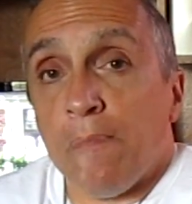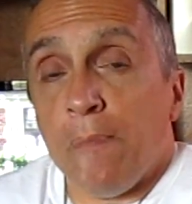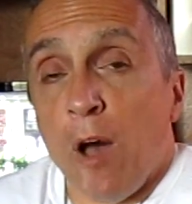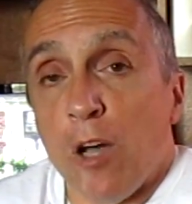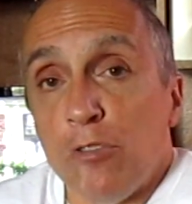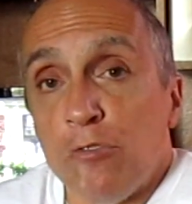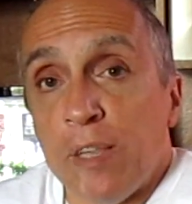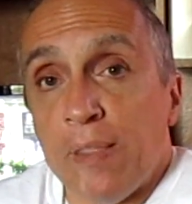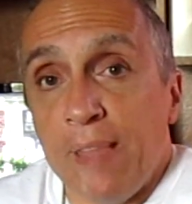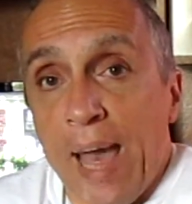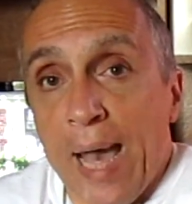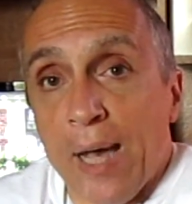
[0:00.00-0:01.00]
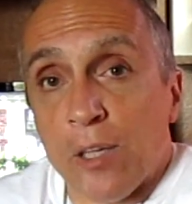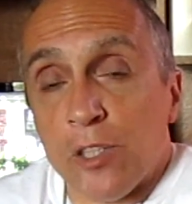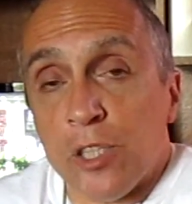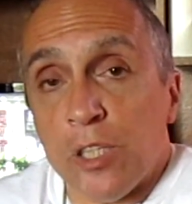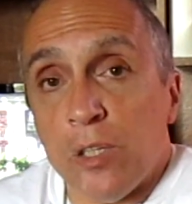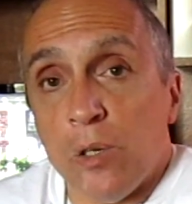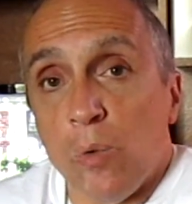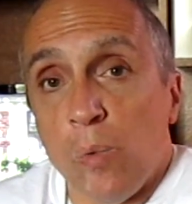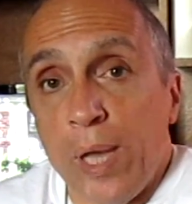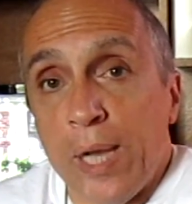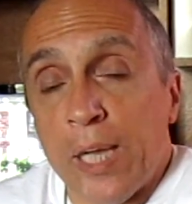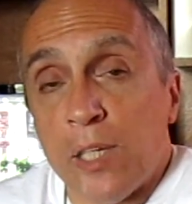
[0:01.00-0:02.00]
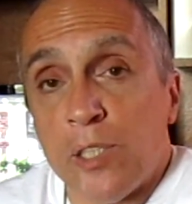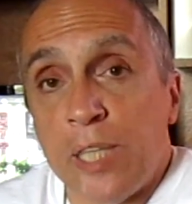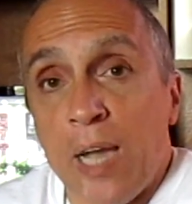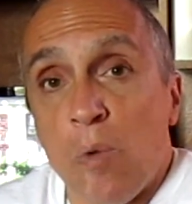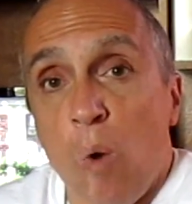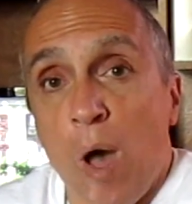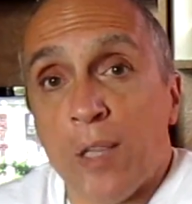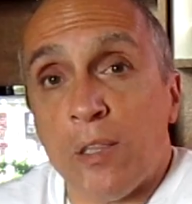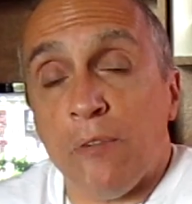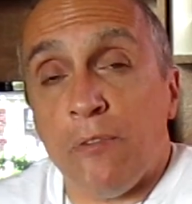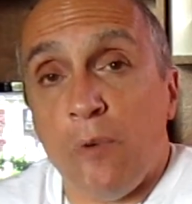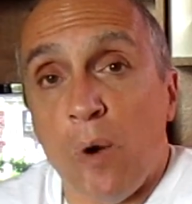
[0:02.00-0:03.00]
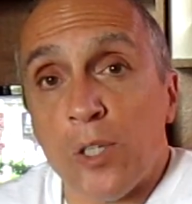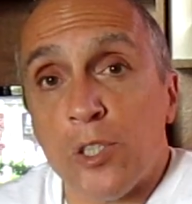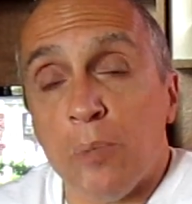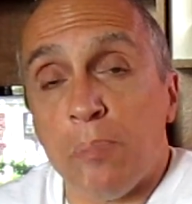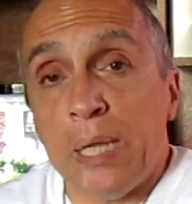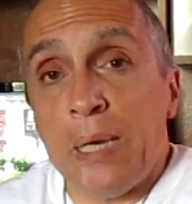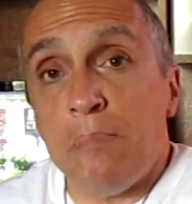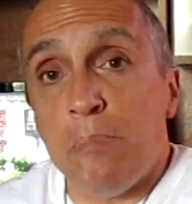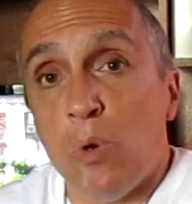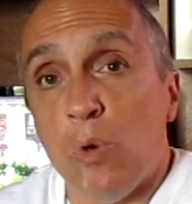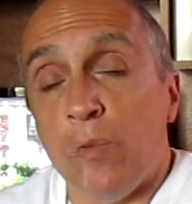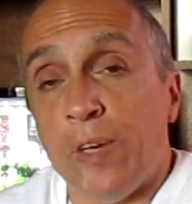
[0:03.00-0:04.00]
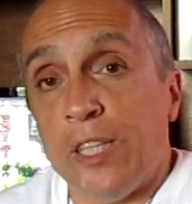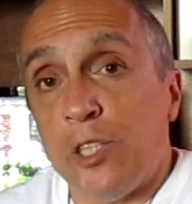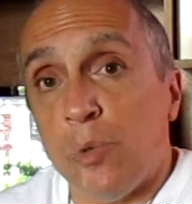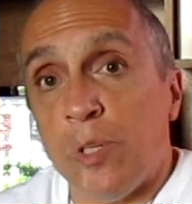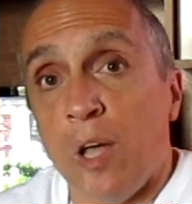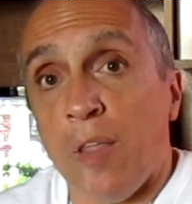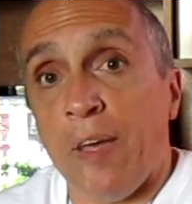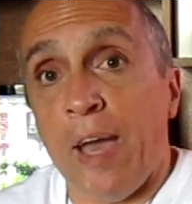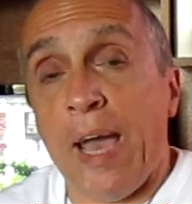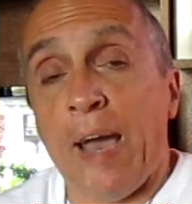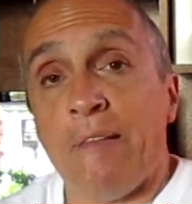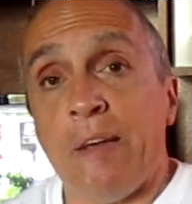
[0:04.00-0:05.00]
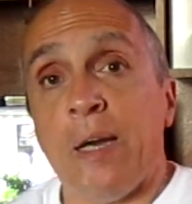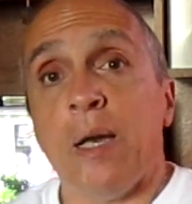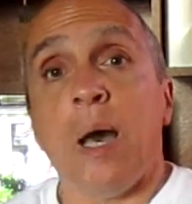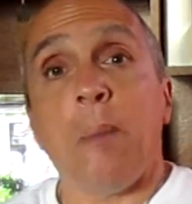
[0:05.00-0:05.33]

hundred thousand Uyghurs they want to forcibly move into another area